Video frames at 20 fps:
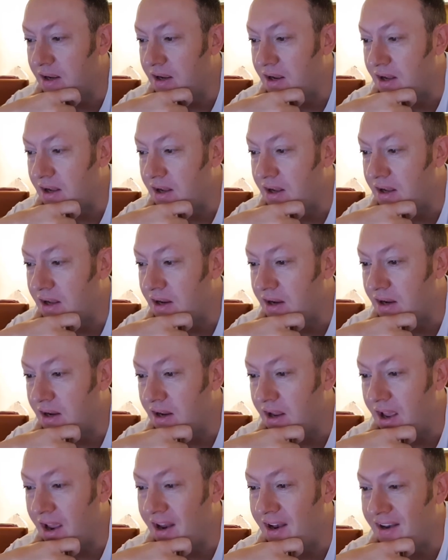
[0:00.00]

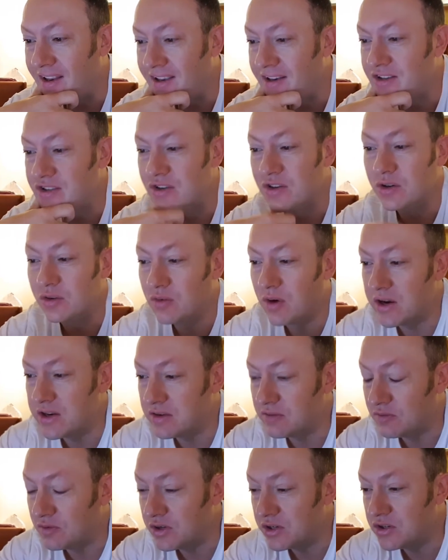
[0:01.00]
an internal
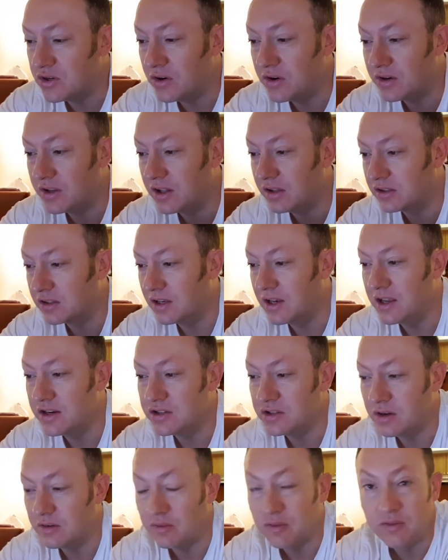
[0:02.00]
rate of return
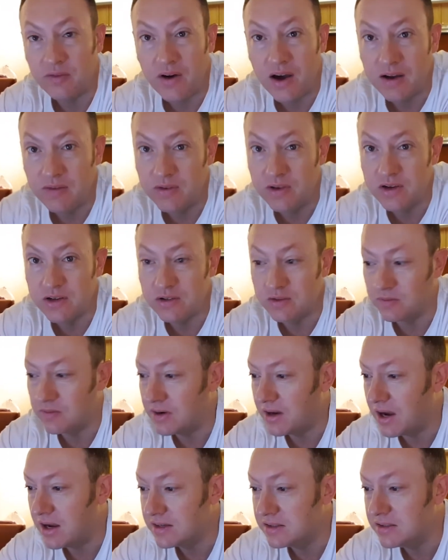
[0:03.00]
calculation over 5 years of
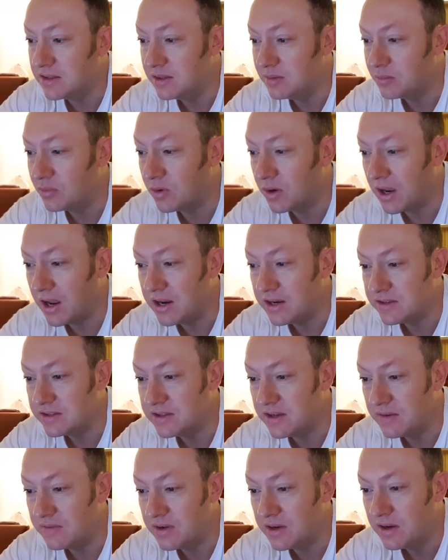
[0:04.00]

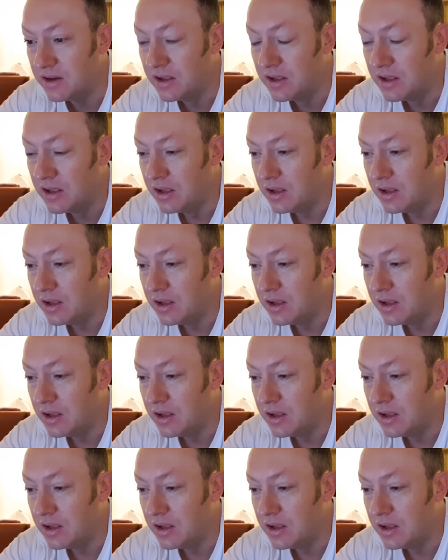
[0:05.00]
19.87.